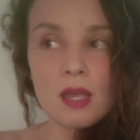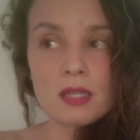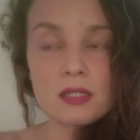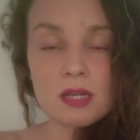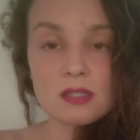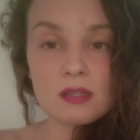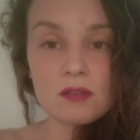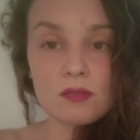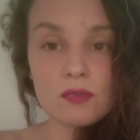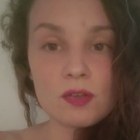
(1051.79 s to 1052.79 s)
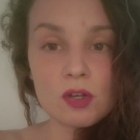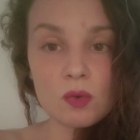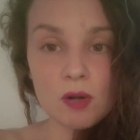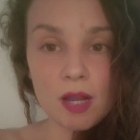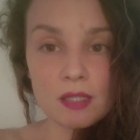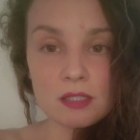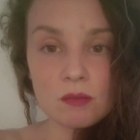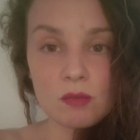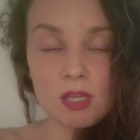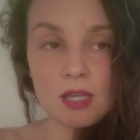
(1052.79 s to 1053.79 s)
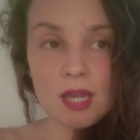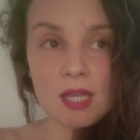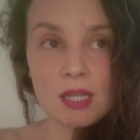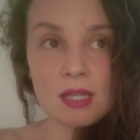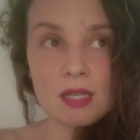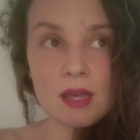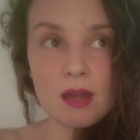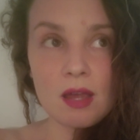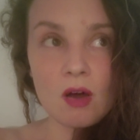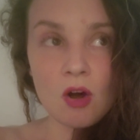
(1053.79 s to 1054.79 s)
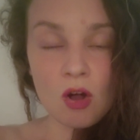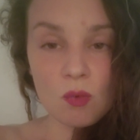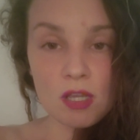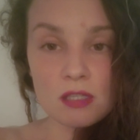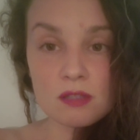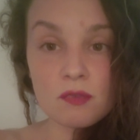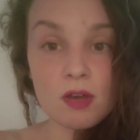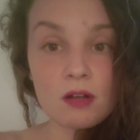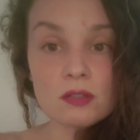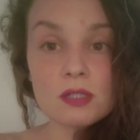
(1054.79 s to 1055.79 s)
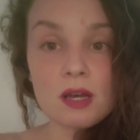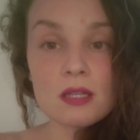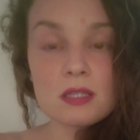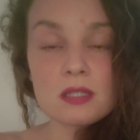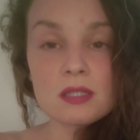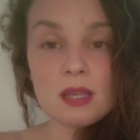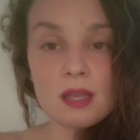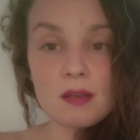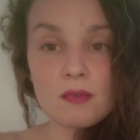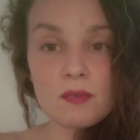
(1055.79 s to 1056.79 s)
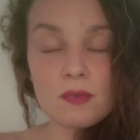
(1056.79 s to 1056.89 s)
It doesn't feel right to me, and it always felt unsafe.